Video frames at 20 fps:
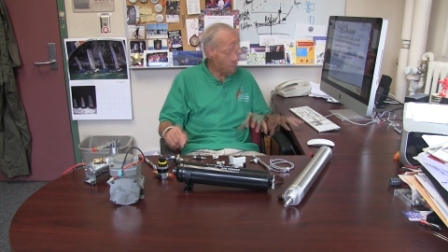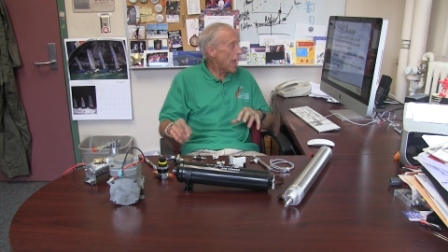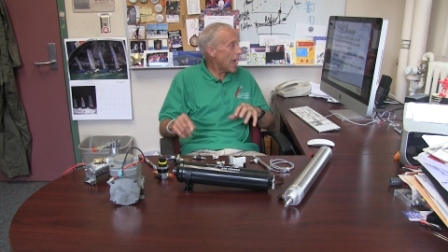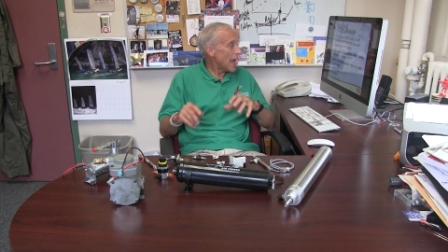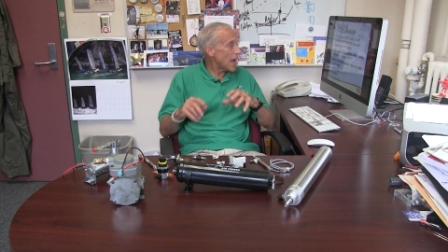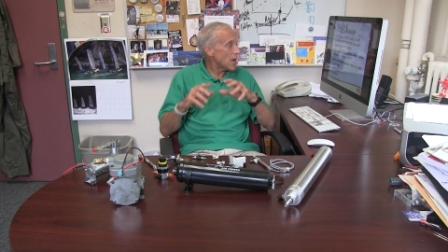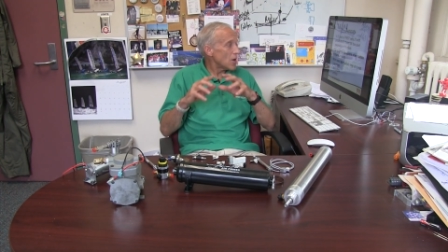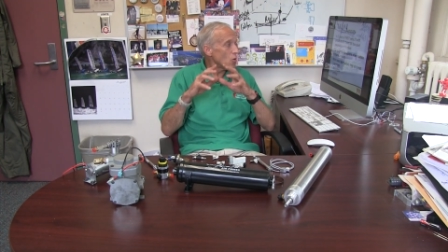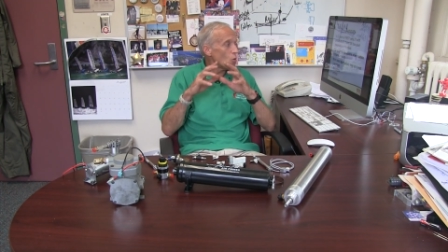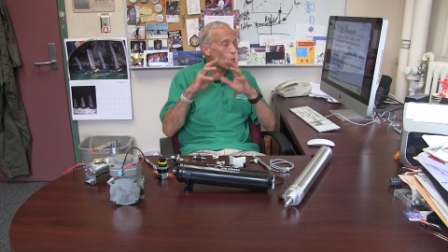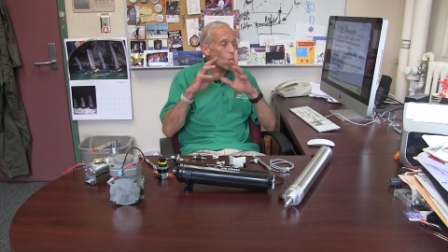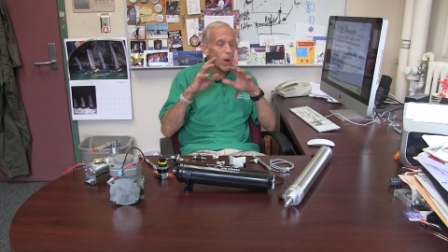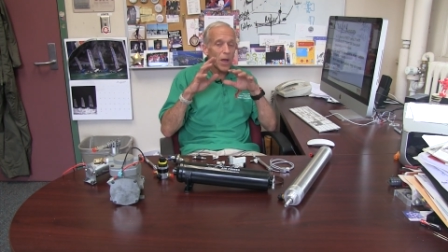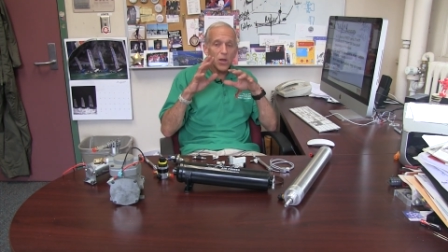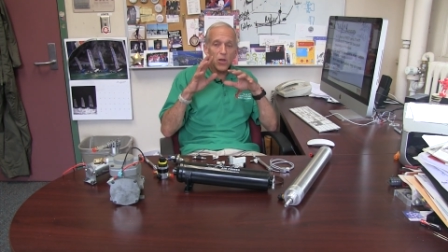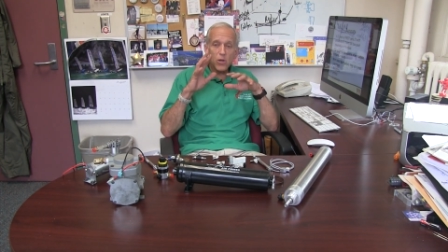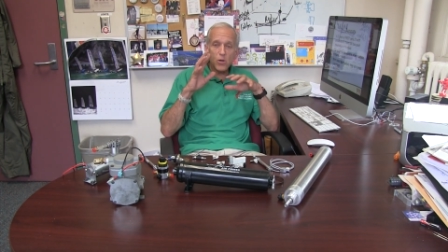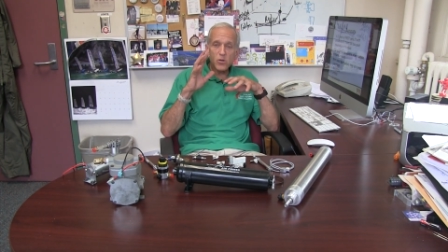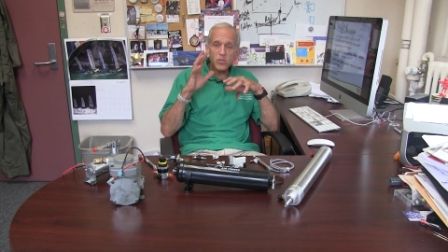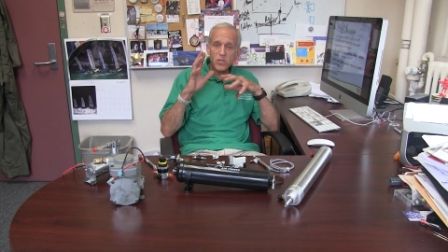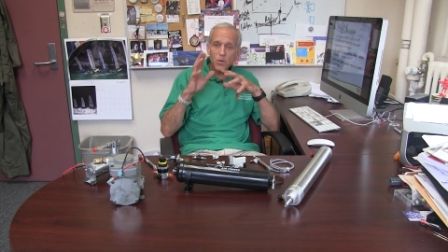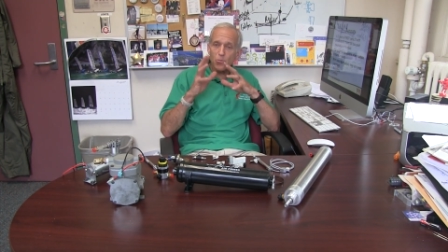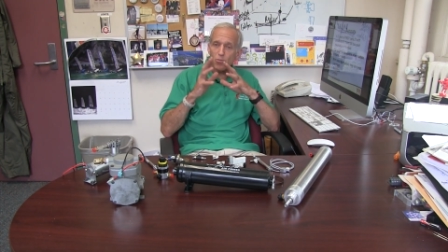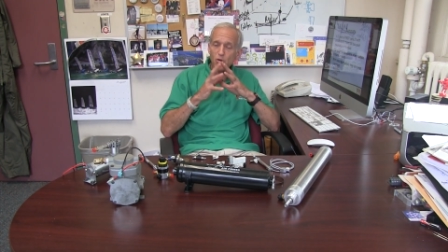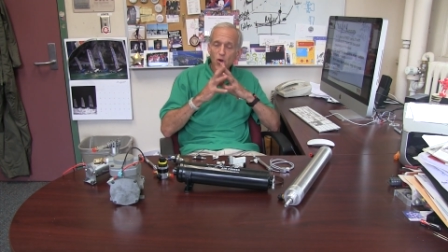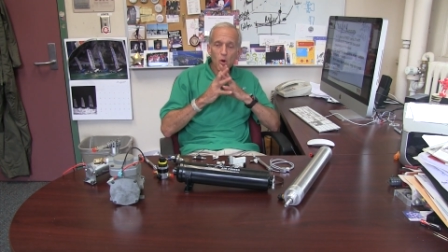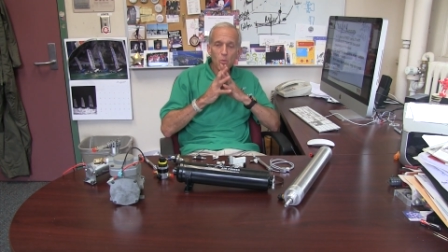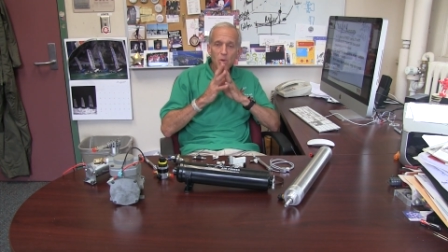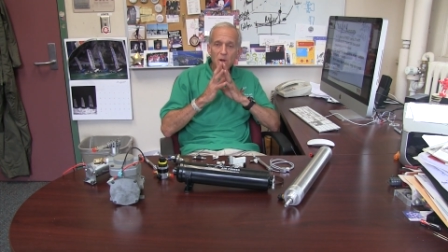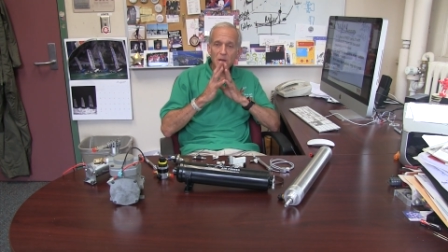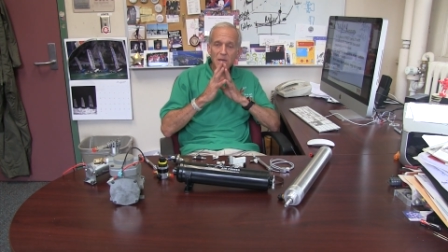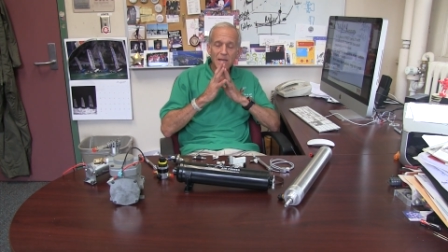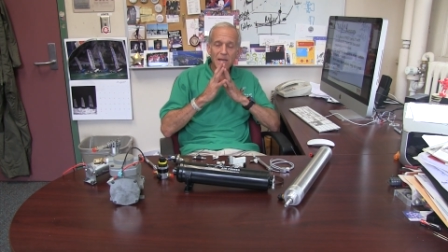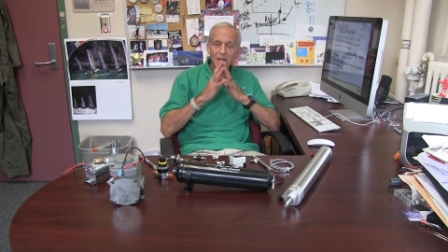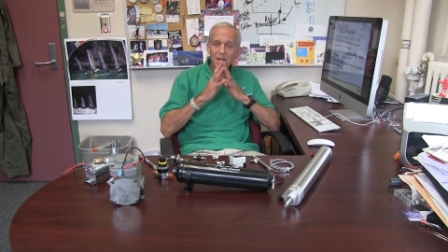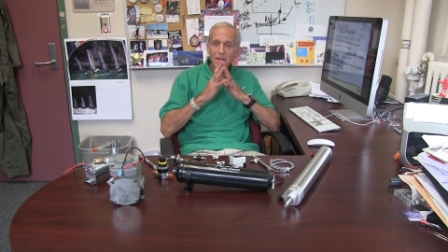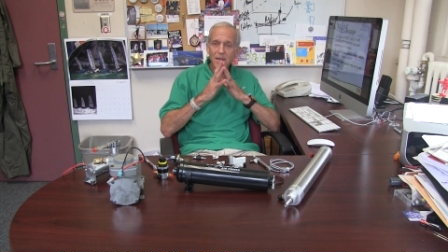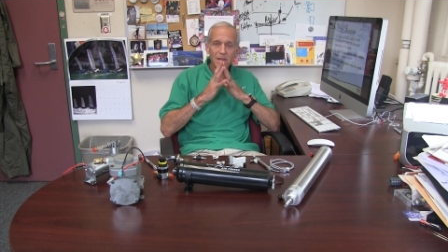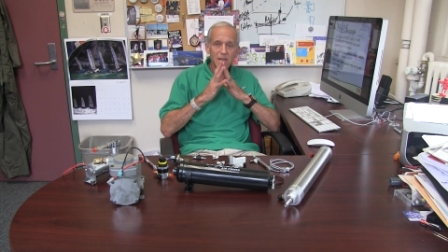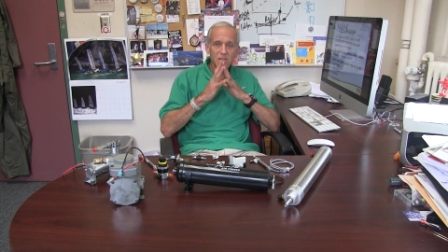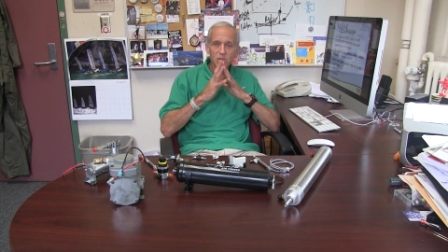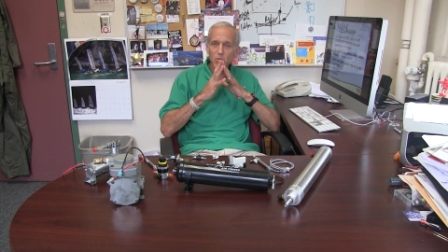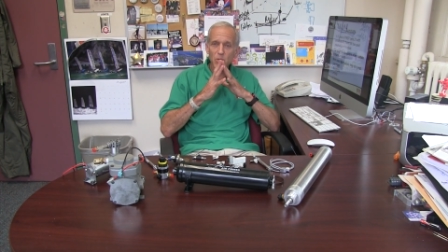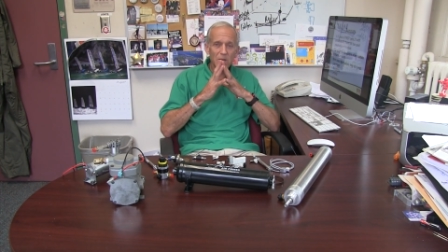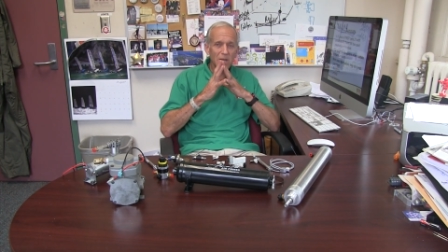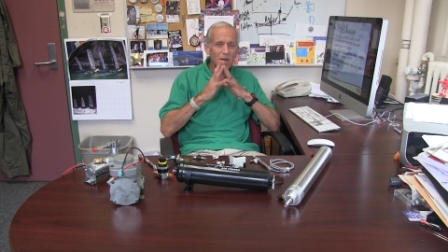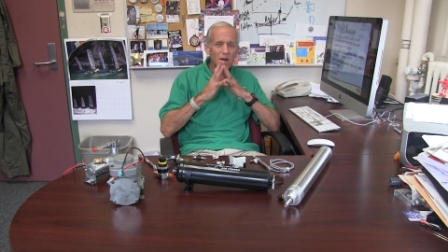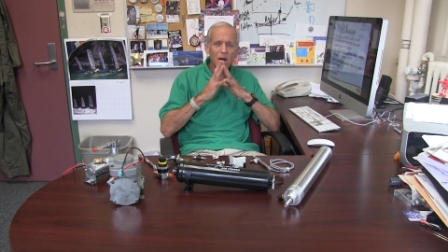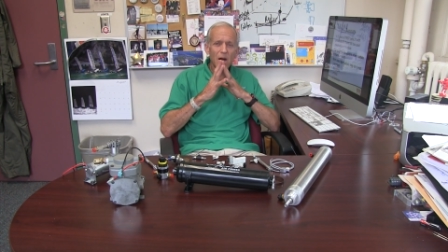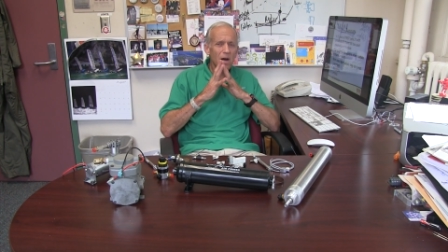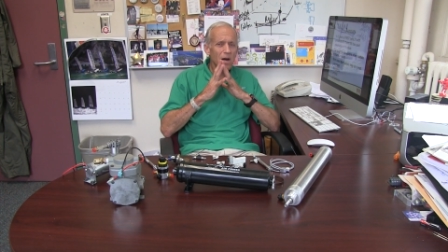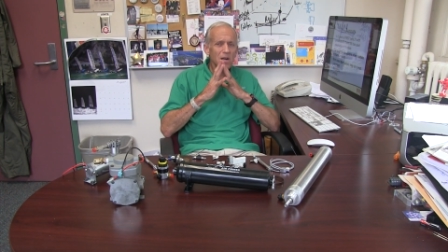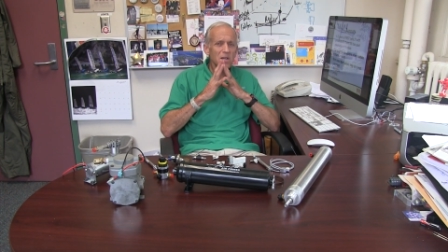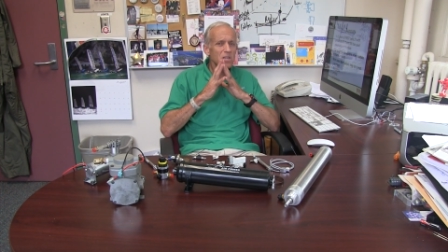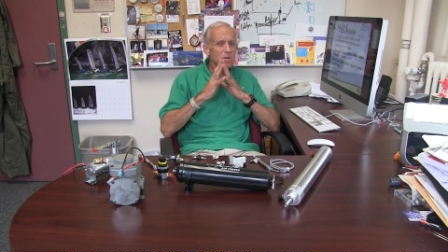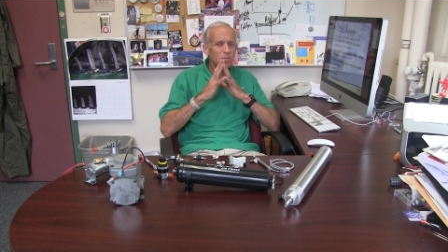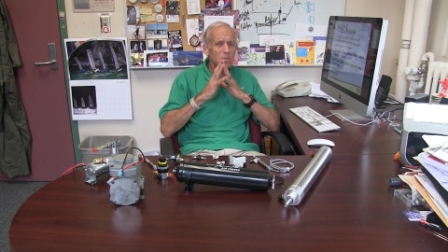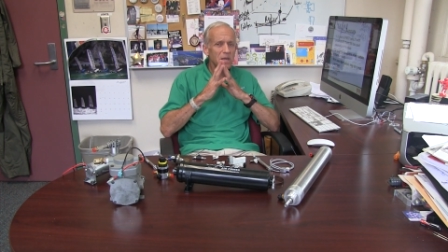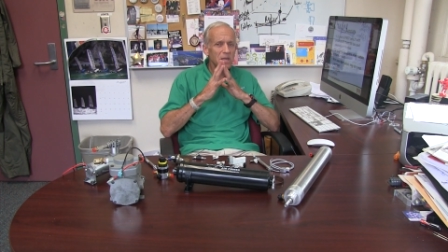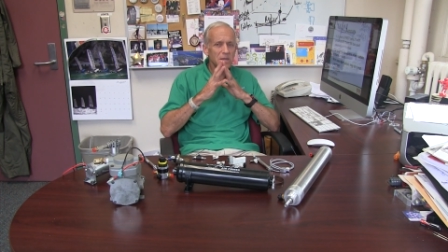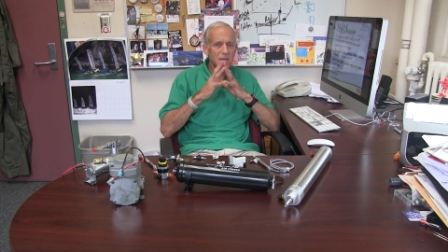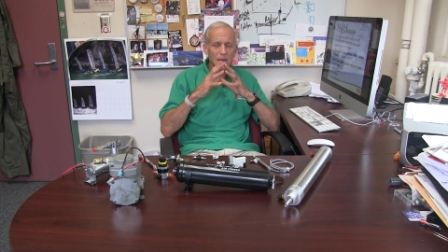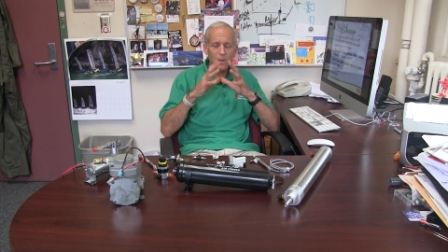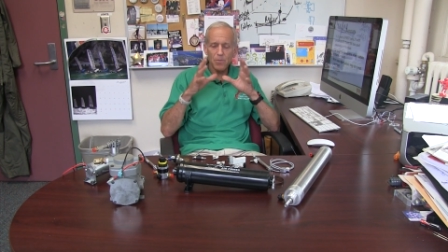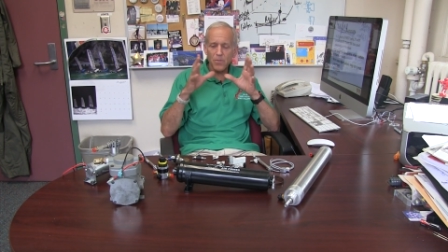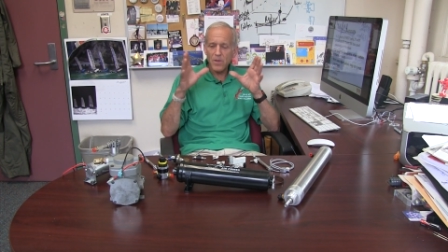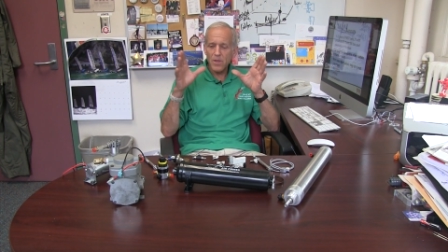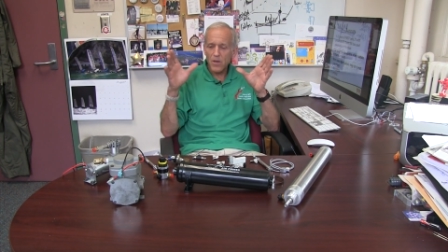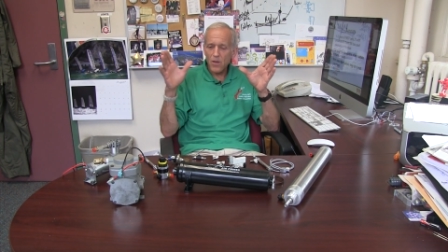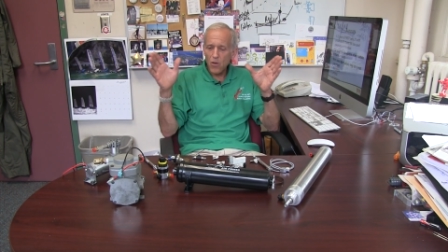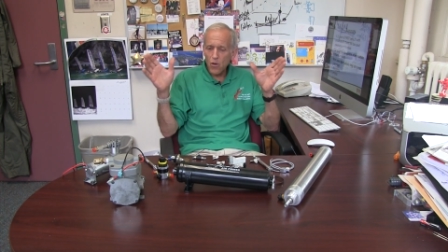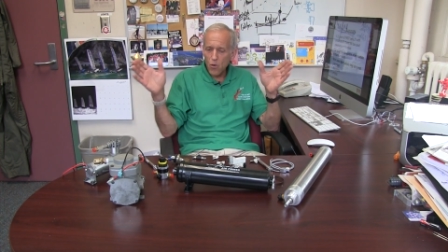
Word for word: And when used appropriately, it's really hard to beat them.